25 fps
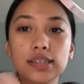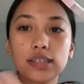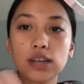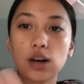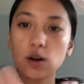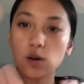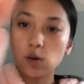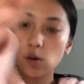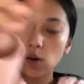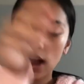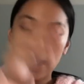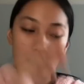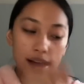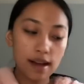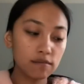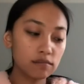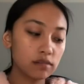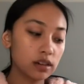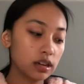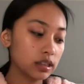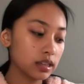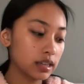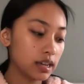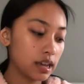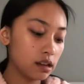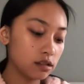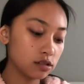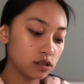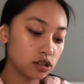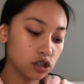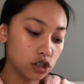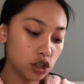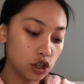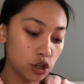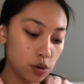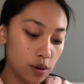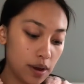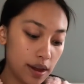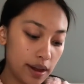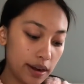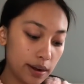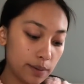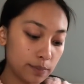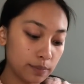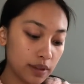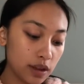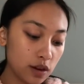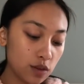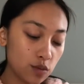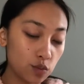So I have nothing else to do and
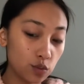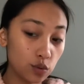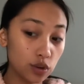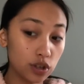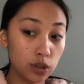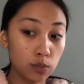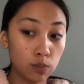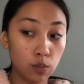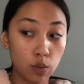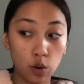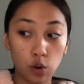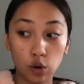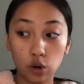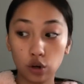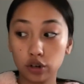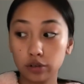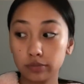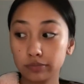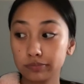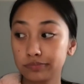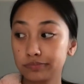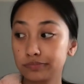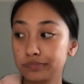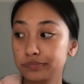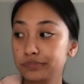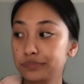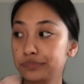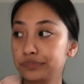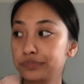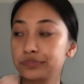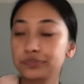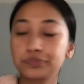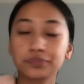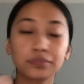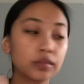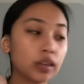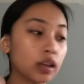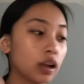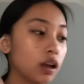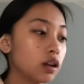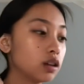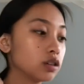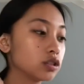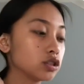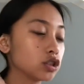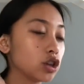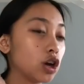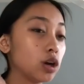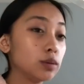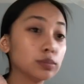I'm like really bored.
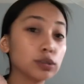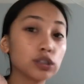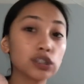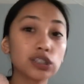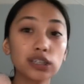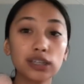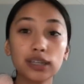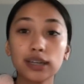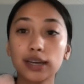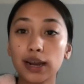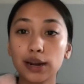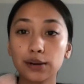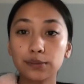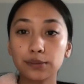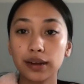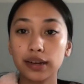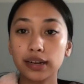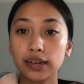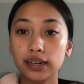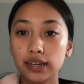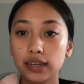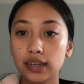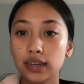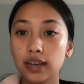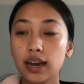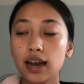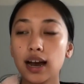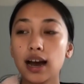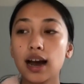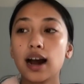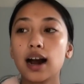So I'm just gonna get ready.